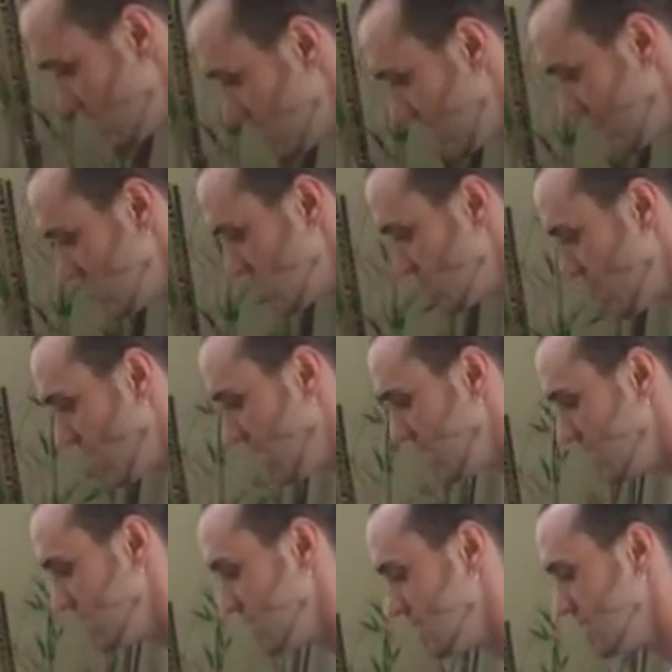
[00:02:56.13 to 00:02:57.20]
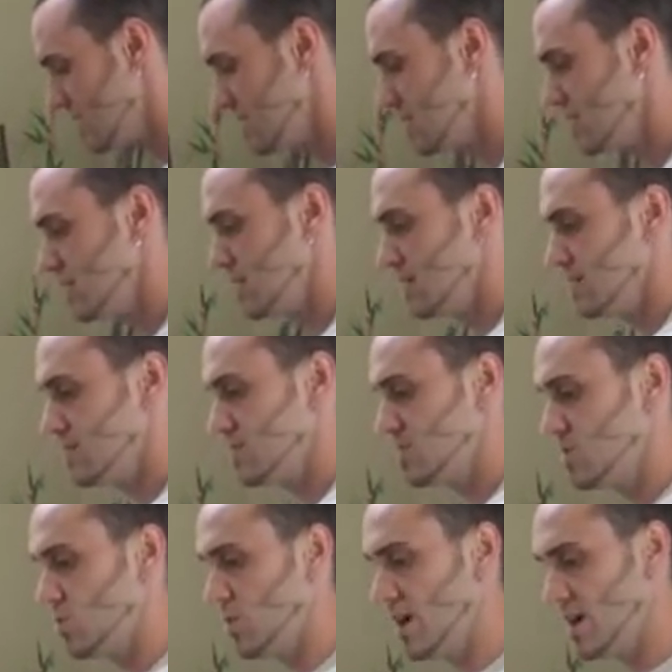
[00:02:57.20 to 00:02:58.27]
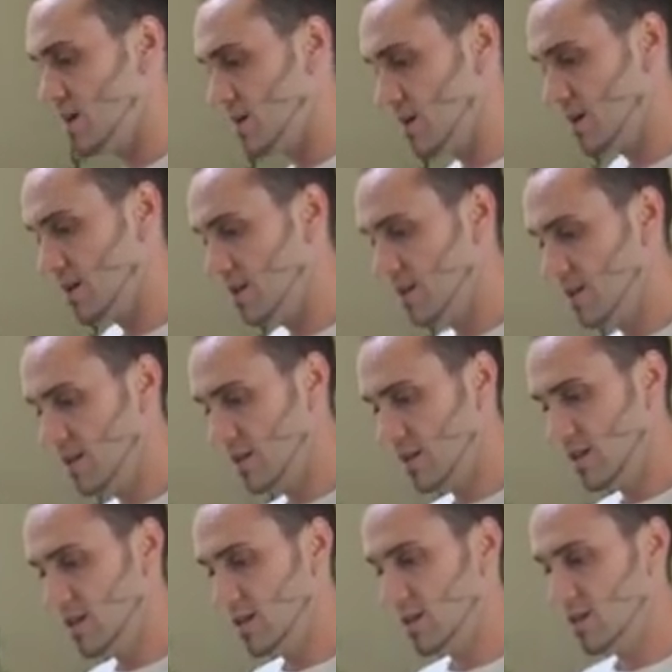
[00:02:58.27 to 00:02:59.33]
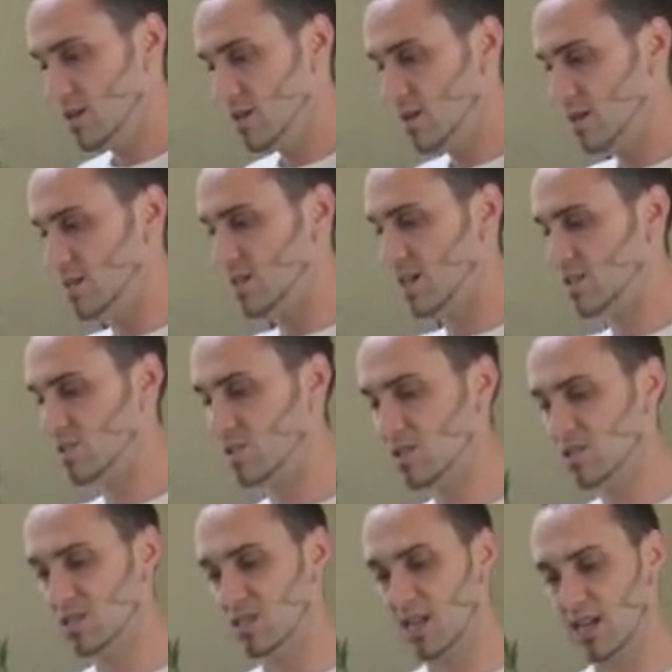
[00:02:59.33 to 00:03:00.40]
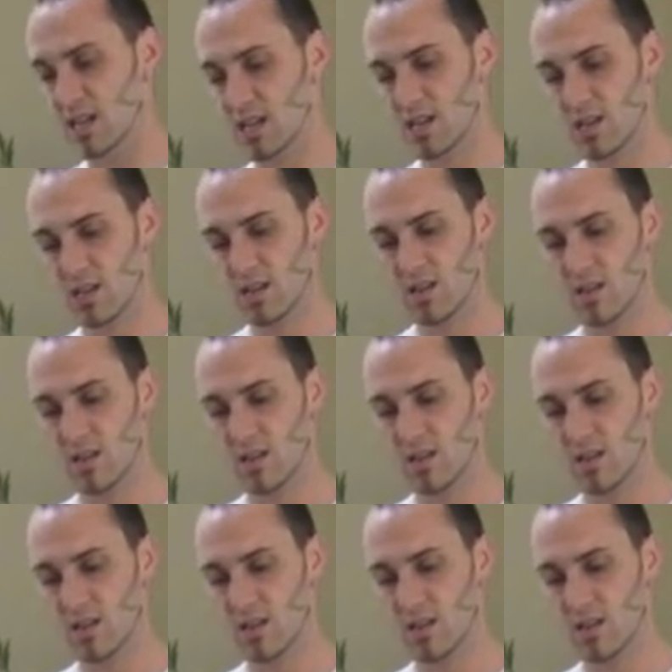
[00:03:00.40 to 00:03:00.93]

in the right spot to where he touches the stick,